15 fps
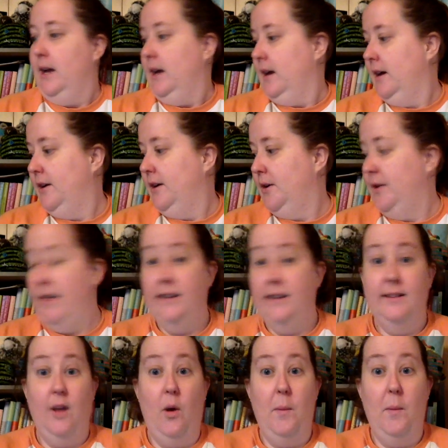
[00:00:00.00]
Oh,
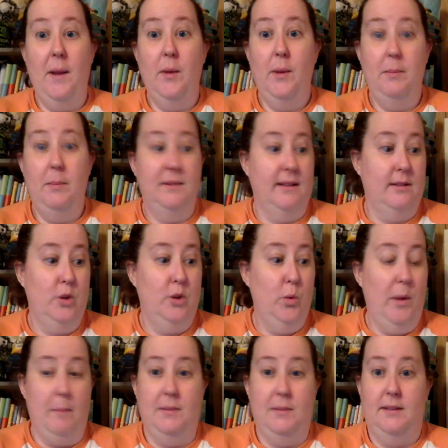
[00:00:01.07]
that's all my whips. Two
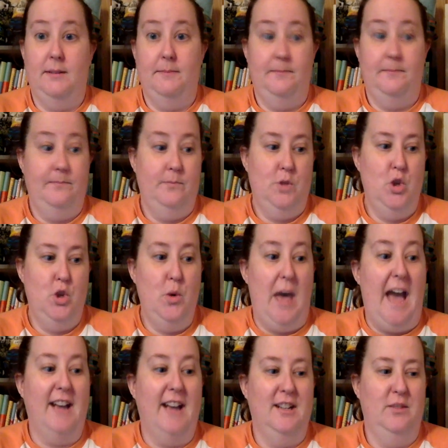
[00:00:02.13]
whips. Two
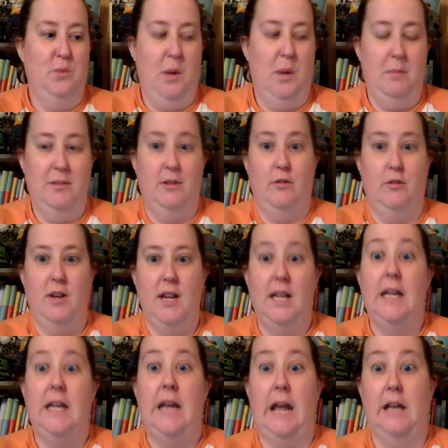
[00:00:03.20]
active whips, three
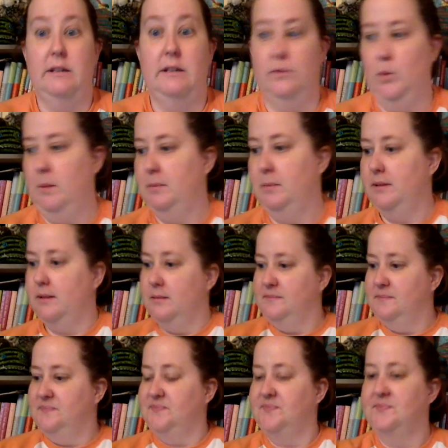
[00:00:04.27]
inactive whips.
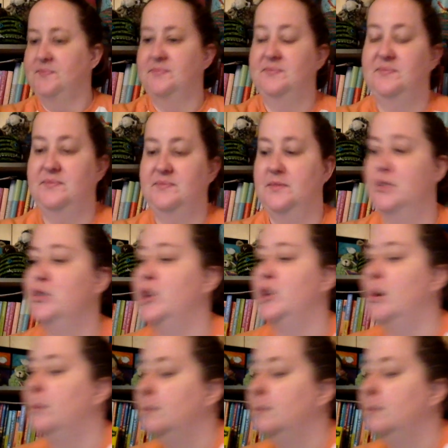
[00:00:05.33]
So.